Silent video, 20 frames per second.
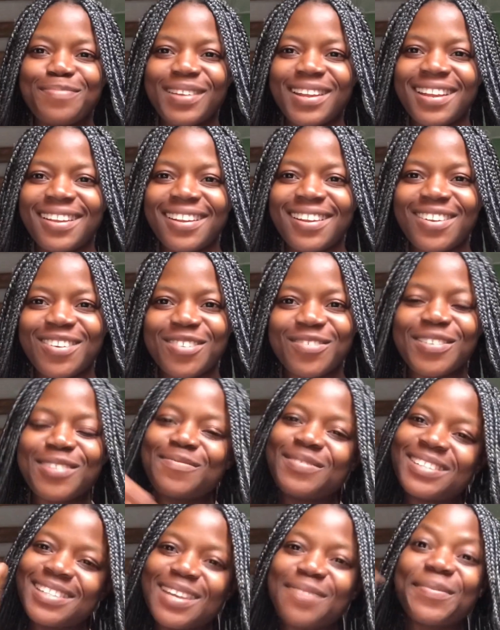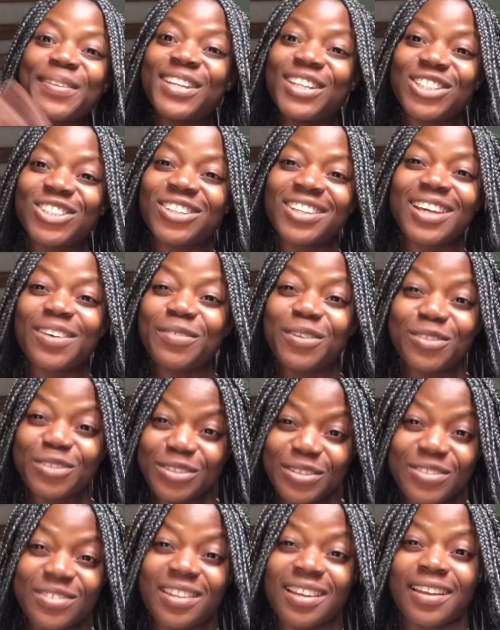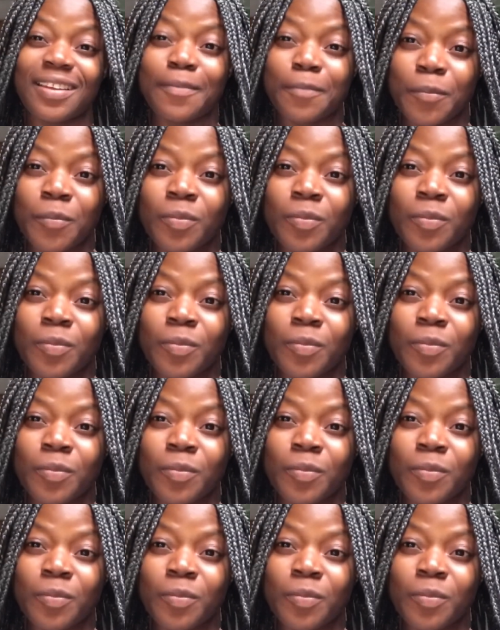play love and we slapping each other. We don't do that.